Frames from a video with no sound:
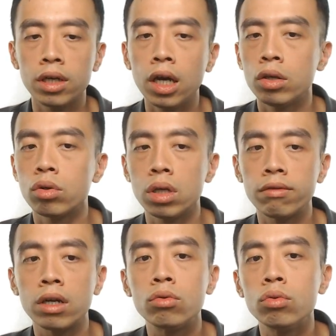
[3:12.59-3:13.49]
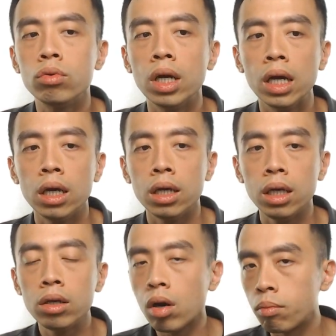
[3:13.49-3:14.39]
So if I do
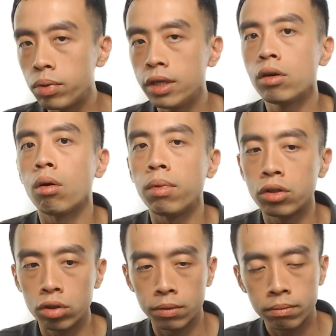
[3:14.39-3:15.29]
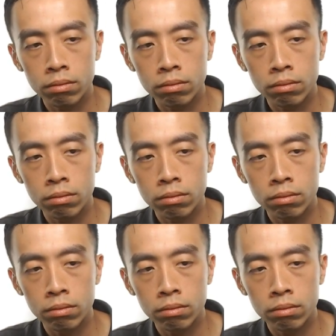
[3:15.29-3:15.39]
incomplete combustion,